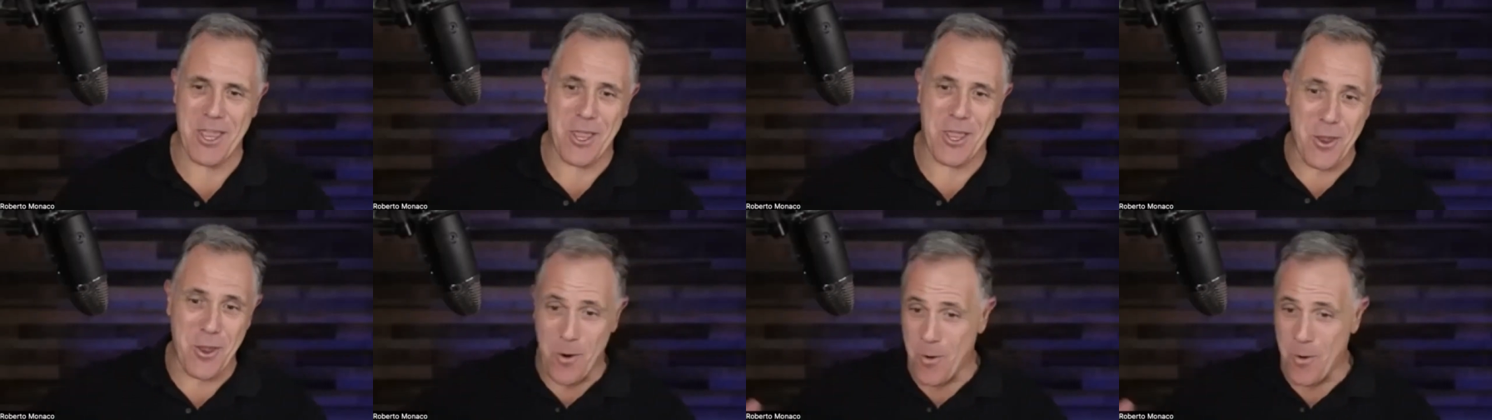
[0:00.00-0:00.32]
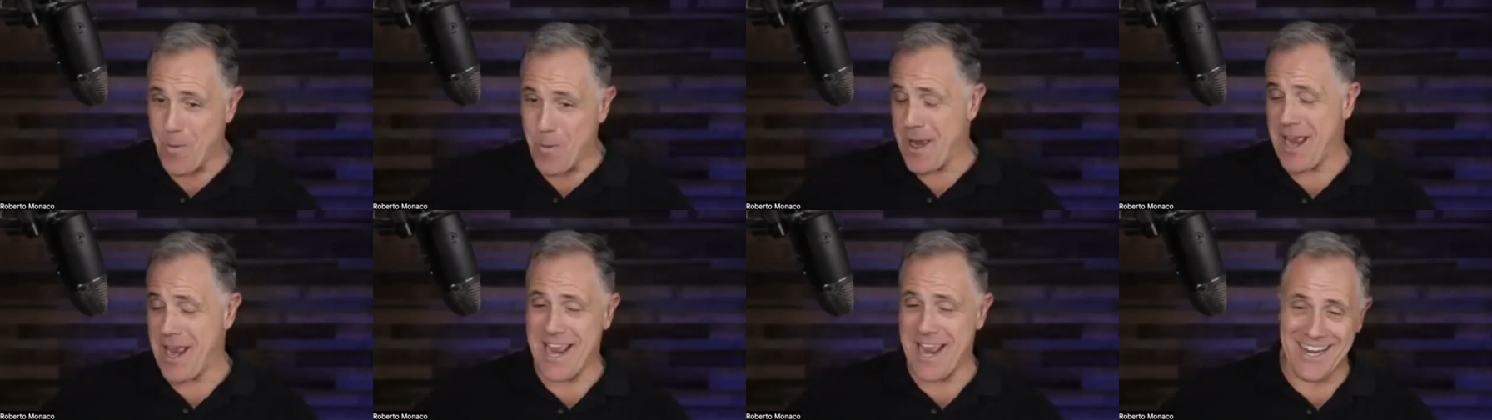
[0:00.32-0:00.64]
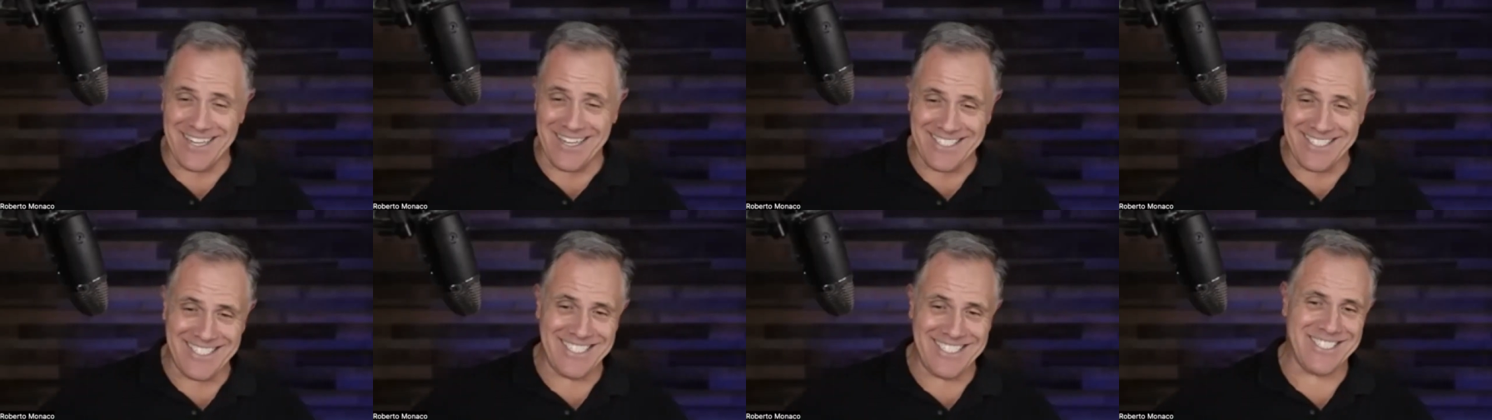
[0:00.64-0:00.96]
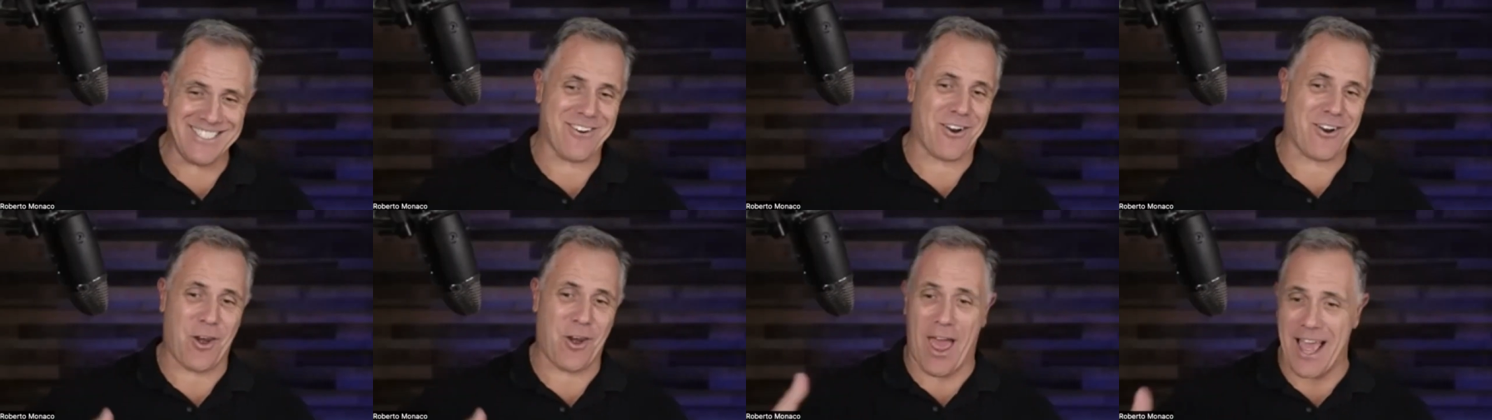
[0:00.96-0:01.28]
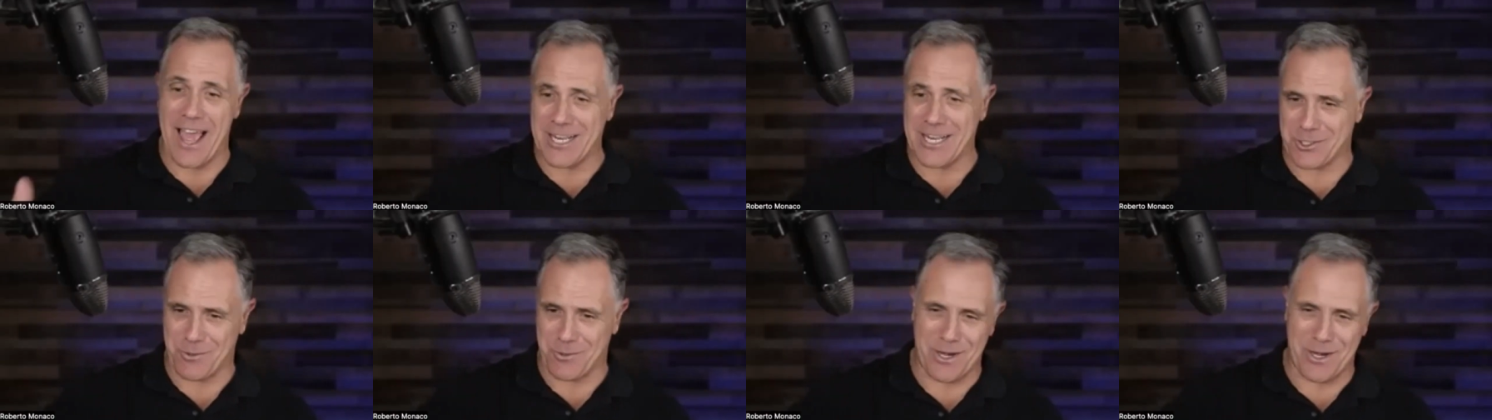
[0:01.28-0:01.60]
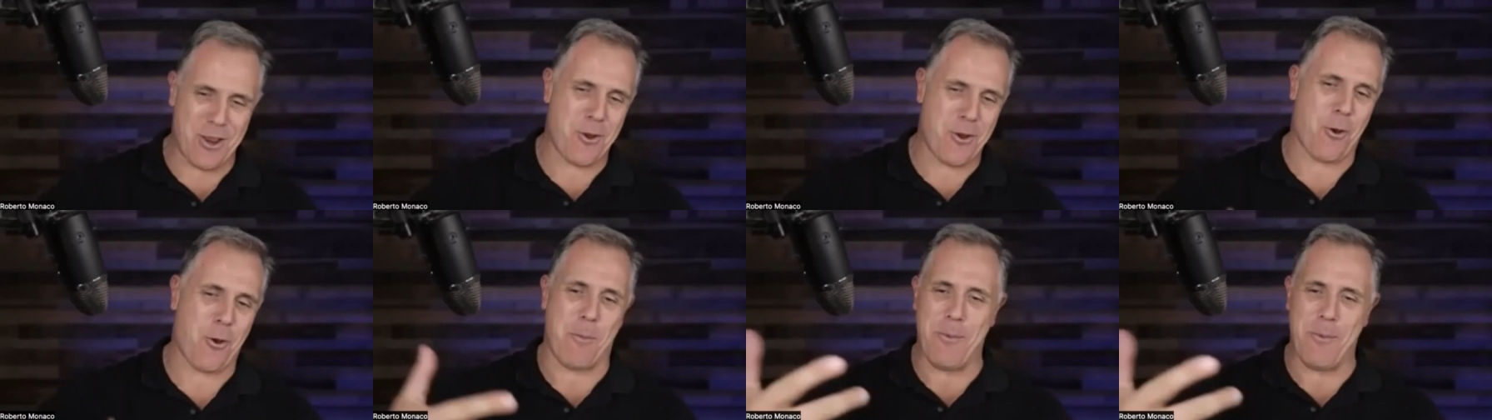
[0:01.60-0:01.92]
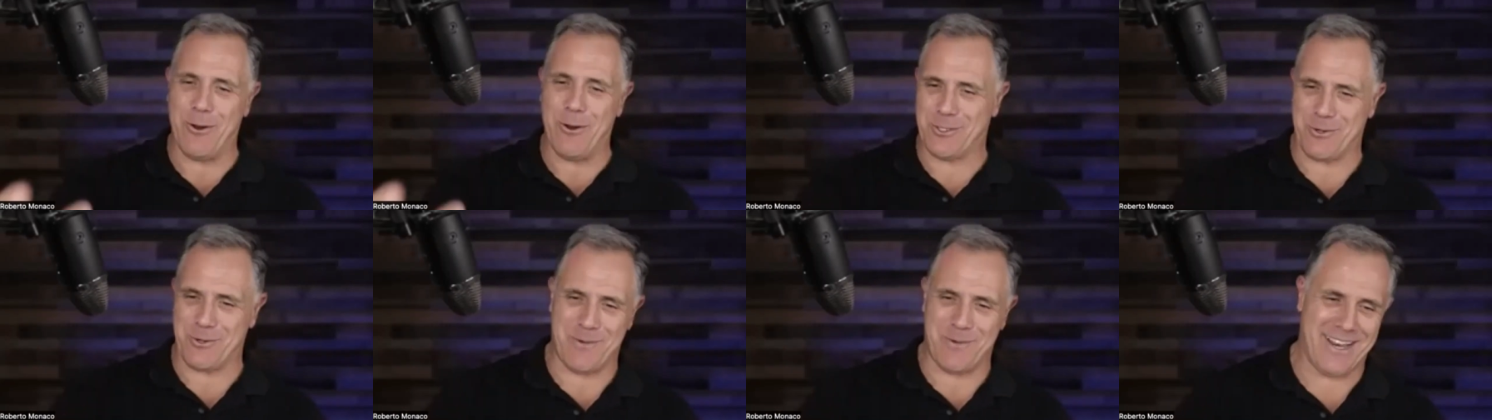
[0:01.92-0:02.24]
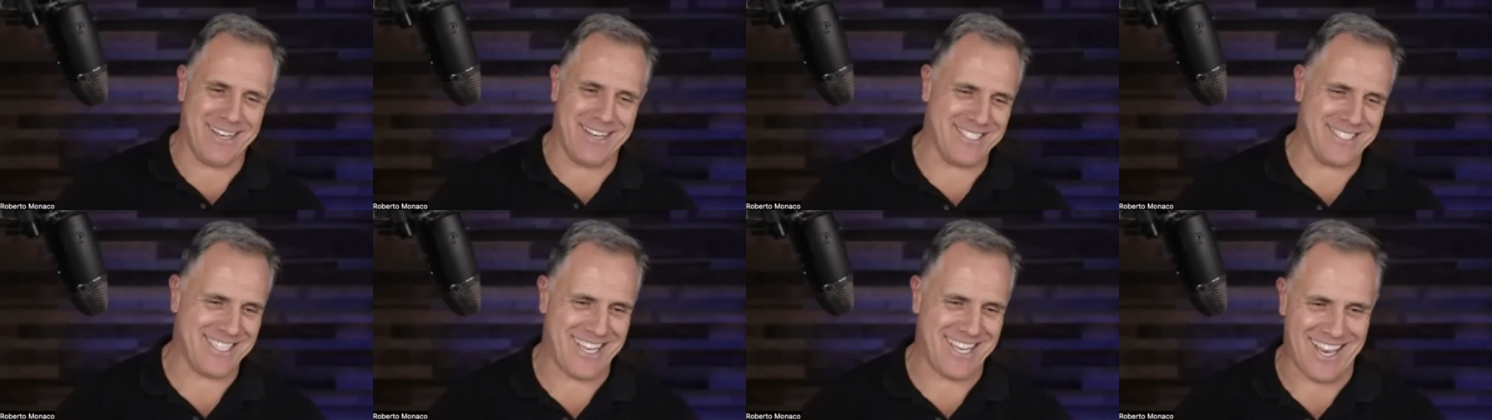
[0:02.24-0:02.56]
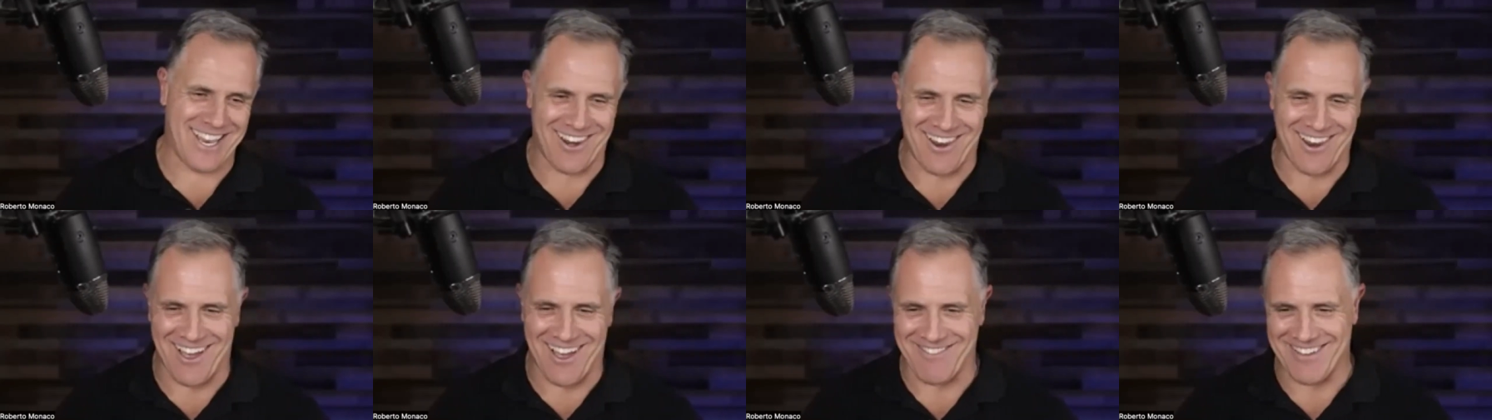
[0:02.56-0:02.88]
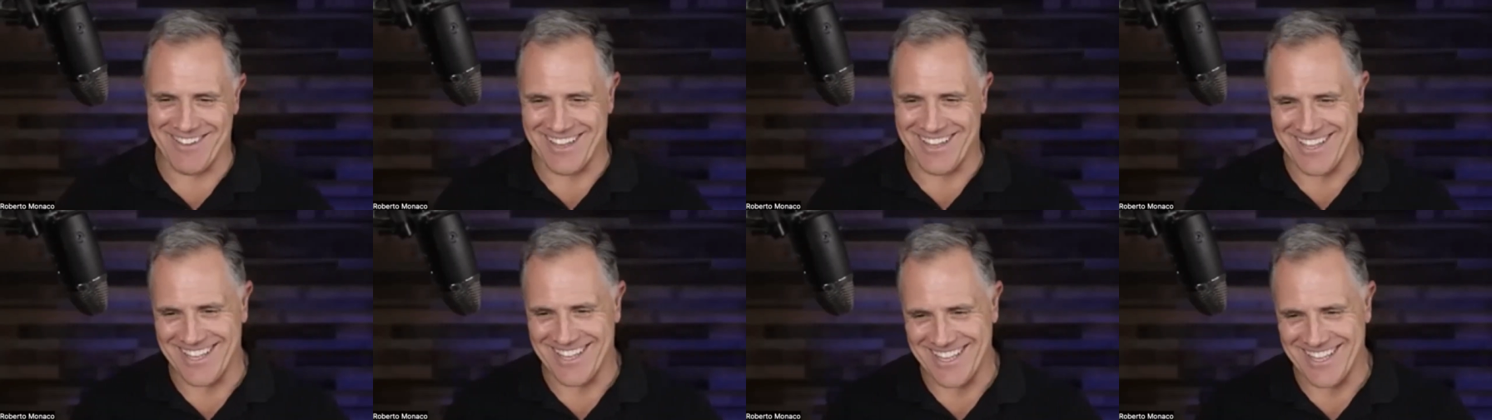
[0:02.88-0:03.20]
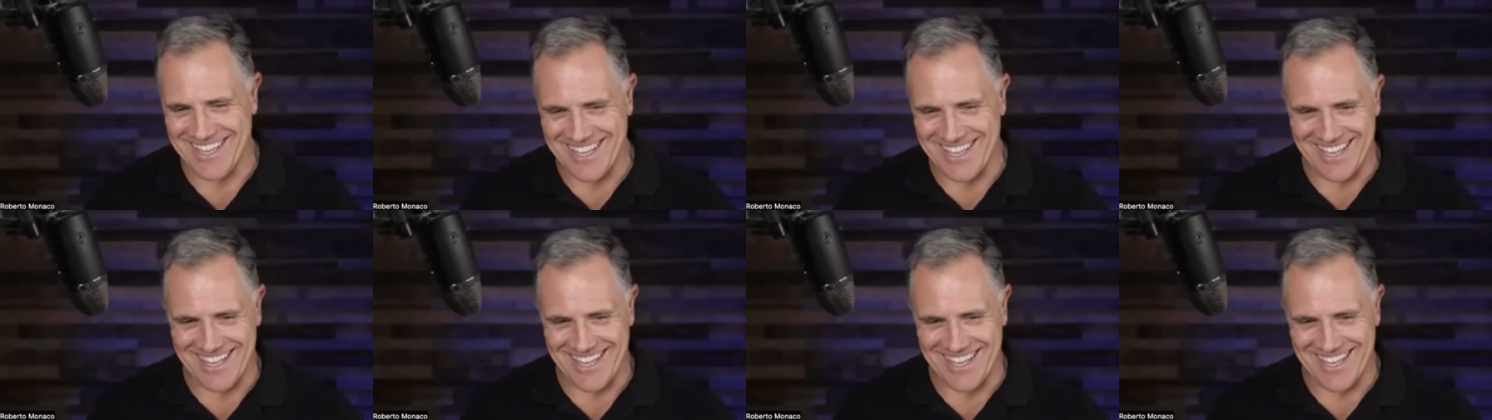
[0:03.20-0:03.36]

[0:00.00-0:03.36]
You win, your clients win, your community wins. I love it. Yep.